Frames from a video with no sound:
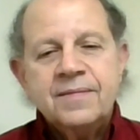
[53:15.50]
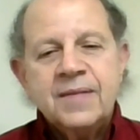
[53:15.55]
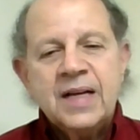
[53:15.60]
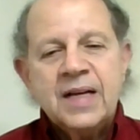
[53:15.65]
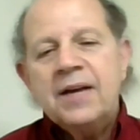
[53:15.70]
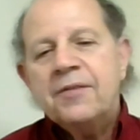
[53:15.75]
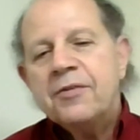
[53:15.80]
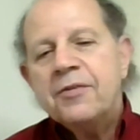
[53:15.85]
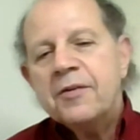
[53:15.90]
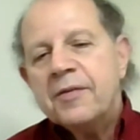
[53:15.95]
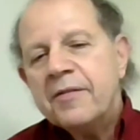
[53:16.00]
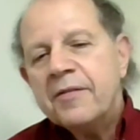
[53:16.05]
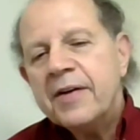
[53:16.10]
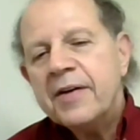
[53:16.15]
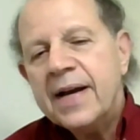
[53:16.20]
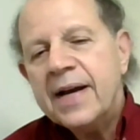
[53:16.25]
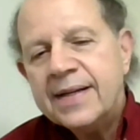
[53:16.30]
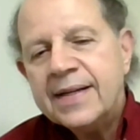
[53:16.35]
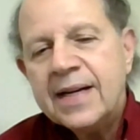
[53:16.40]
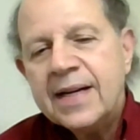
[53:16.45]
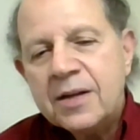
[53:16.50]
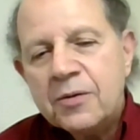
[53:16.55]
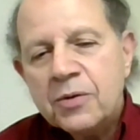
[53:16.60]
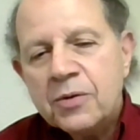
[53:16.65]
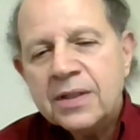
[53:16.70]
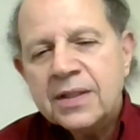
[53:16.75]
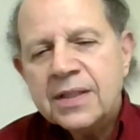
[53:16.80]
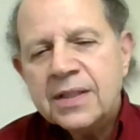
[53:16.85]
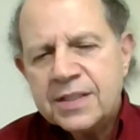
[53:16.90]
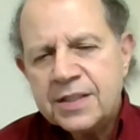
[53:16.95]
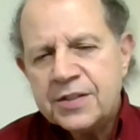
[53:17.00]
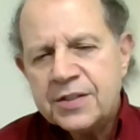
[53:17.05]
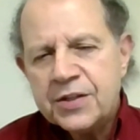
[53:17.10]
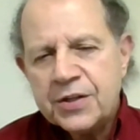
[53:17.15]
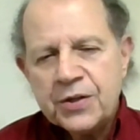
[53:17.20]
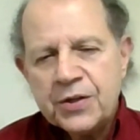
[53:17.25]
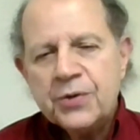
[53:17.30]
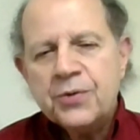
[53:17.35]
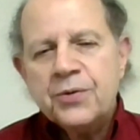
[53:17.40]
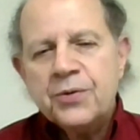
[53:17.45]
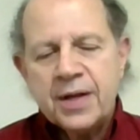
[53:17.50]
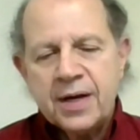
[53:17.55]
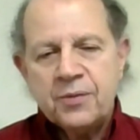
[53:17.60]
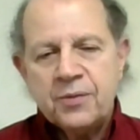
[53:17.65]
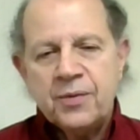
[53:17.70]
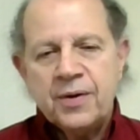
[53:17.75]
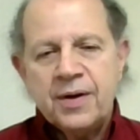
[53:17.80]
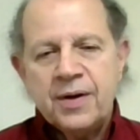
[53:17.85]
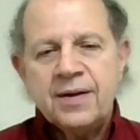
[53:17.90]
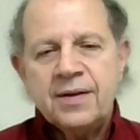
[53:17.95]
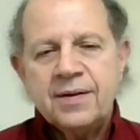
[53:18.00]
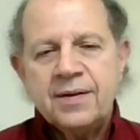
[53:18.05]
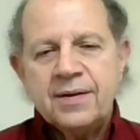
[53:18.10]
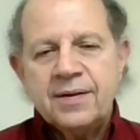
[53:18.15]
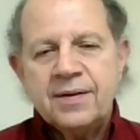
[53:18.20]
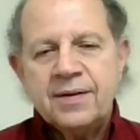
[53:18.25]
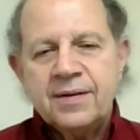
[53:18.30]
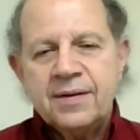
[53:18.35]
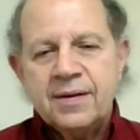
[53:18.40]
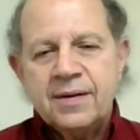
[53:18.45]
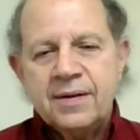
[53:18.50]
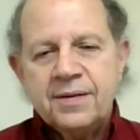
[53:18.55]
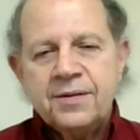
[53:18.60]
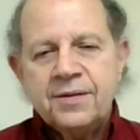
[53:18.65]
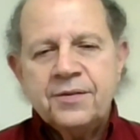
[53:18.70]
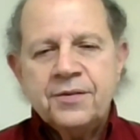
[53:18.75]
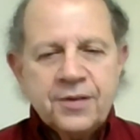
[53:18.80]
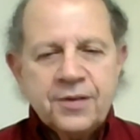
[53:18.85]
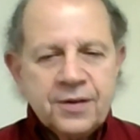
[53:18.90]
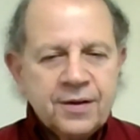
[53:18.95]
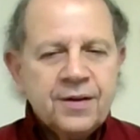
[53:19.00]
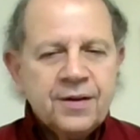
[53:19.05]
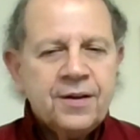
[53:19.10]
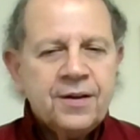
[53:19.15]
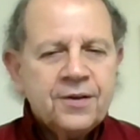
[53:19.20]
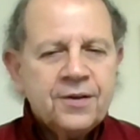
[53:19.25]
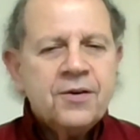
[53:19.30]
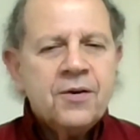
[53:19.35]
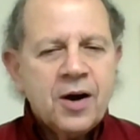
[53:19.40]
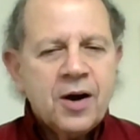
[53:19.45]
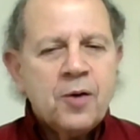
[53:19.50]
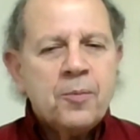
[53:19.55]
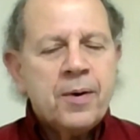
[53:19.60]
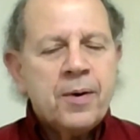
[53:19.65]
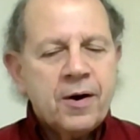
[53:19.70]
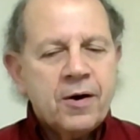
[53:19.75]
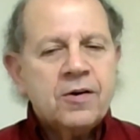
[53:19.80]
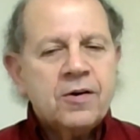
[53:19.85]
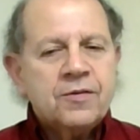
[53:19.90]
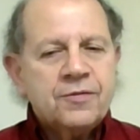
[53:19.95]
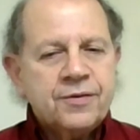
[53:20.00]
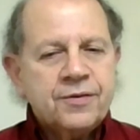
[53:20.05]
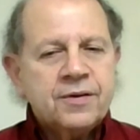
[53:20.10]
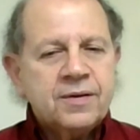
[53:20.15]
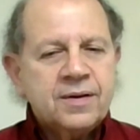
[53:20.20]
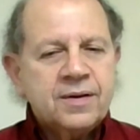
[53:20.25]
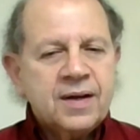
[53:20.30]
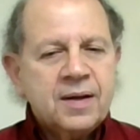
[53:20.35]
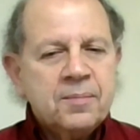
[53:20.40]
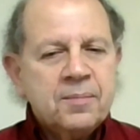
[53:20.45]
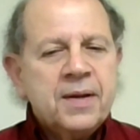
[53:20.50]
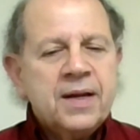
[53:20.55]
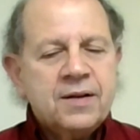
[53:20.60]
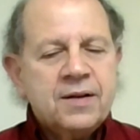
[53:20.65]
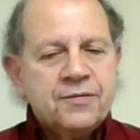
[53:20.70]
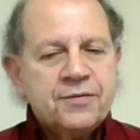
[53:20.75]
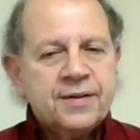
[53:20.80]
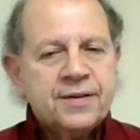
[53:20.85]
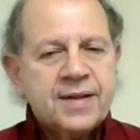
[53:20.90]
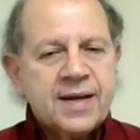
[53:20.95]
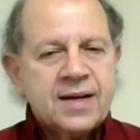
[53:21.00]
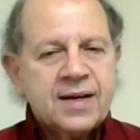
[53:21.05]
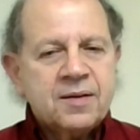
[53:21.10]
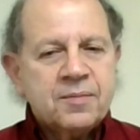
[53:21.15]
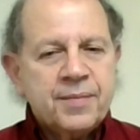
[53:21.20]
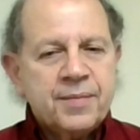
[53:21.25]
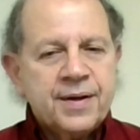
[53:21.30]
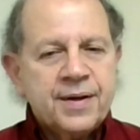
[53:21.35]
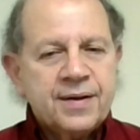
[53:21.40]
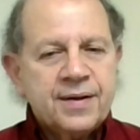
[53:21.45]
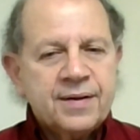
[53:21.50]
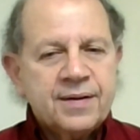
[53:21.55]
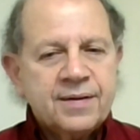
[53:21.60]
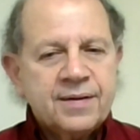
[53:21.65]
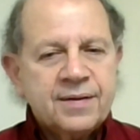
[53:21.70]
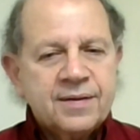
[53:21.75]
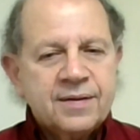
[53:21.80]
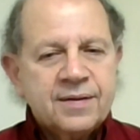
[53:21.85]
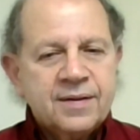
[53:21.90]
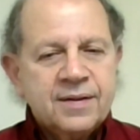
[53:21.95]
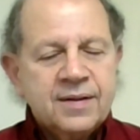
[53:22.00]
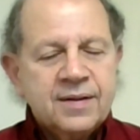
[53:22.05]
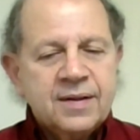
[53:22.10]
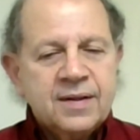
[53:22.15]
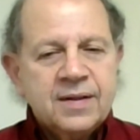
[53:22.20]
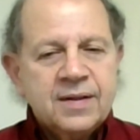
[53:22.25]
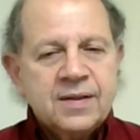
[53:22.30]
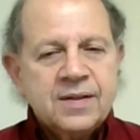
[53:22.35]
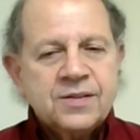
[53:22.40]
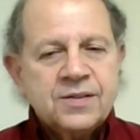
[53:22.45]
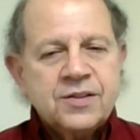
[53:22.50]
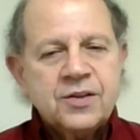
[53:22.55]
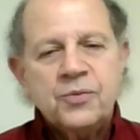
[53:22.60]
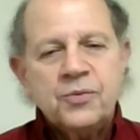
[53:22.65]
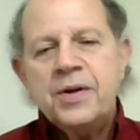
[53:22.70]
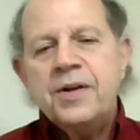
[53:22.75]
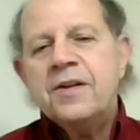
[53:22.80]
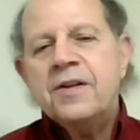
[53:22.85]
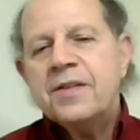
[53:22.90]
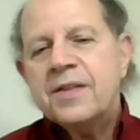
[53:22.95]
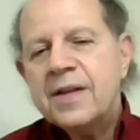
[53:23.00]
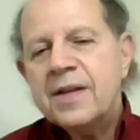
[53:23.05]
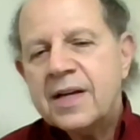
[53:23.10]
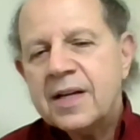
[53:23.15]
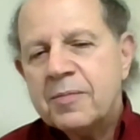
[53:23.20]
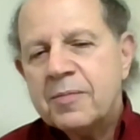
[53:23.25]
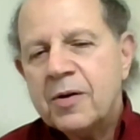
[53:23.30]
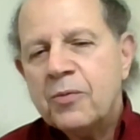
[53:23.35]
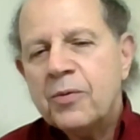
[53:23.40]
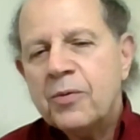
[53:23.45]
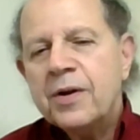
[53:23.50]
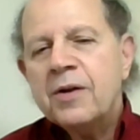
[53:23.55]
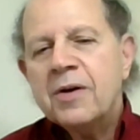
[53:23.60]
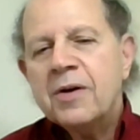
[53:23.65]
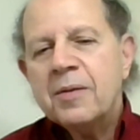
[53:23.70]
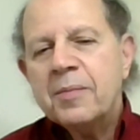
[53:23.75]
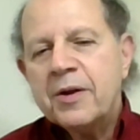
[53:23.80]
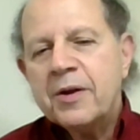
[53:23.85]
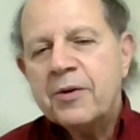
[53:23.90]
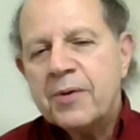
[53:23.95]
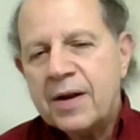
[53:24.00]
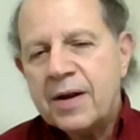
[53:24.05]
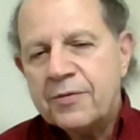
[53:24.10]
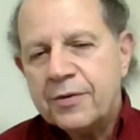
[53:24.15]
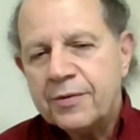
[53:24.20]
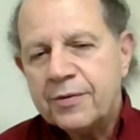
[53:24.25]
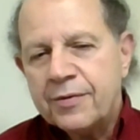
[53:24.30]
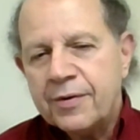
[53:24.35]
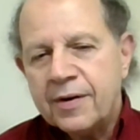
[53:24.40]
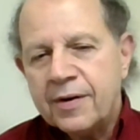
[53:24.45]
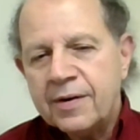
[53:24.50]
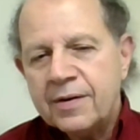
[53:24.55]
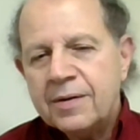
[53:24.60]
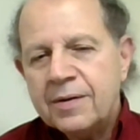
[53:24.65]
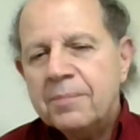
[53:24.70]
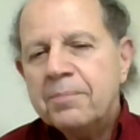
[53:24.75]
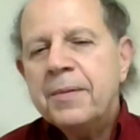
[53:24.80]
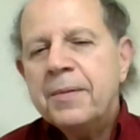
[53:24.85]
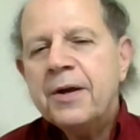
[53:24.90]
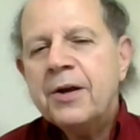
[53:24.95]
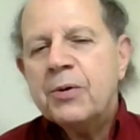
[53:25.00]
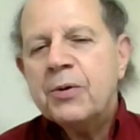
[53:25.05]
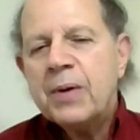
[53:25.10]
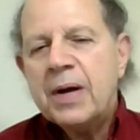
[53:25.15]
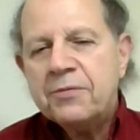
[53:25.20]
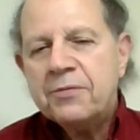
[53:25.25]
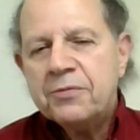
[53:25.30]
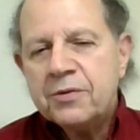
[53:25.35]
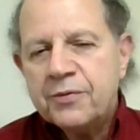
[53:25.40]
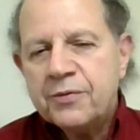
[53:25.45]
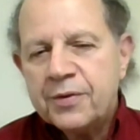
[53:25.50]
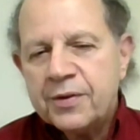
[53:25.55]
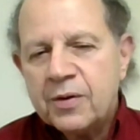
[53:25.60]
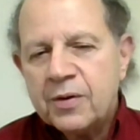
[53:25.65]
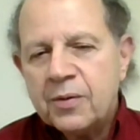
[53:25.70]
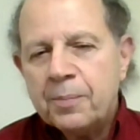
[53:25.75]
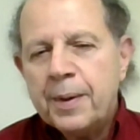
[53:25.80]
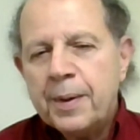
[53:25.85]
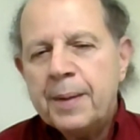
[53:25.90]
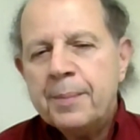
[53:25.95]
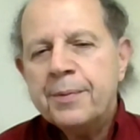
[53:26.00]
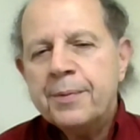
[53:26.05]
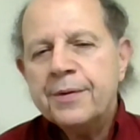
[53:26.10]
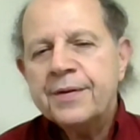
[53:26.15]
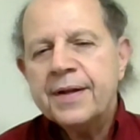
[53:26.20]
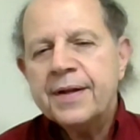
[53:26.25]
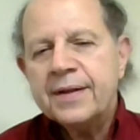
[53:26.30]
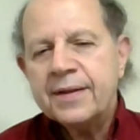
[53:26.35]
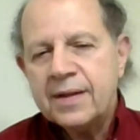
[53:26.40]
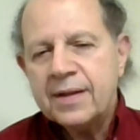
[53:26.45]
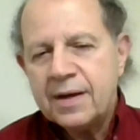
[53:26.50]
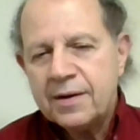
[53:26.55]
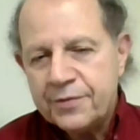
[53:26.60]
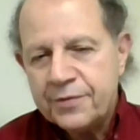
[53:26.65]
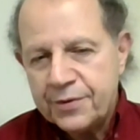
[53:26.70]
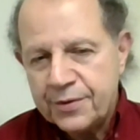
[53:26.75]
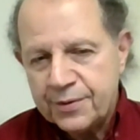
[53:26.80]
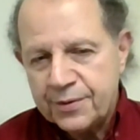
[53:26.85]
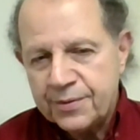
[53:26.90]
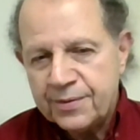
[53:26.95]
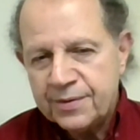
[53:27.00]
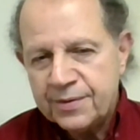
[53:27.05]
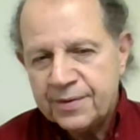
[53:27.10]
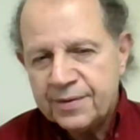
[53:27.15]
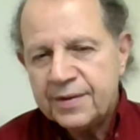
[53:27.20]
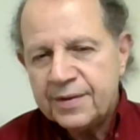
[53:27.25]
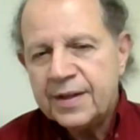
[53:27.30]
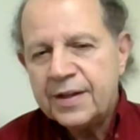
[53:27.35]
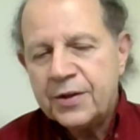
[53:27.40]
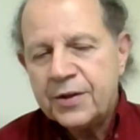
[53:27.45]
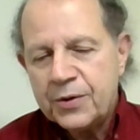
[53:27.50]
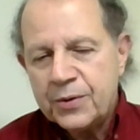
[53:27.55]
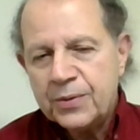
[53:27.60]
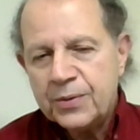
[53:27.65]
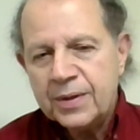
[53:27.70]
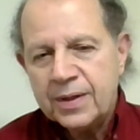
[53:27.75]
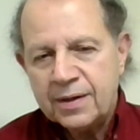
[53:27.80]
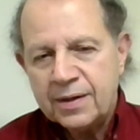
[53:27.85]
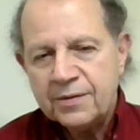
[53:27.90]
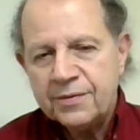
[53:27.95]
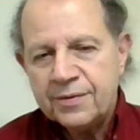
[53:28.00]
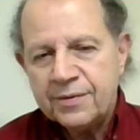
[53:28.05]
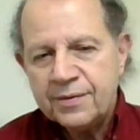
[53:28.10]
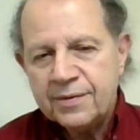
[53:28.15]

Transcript: If you've ever had anyone listen to you that way, you know how powerful and meaningful that can be. So when you're thinking about what you want to be grateful for, be grateful for the people that love you, that you love,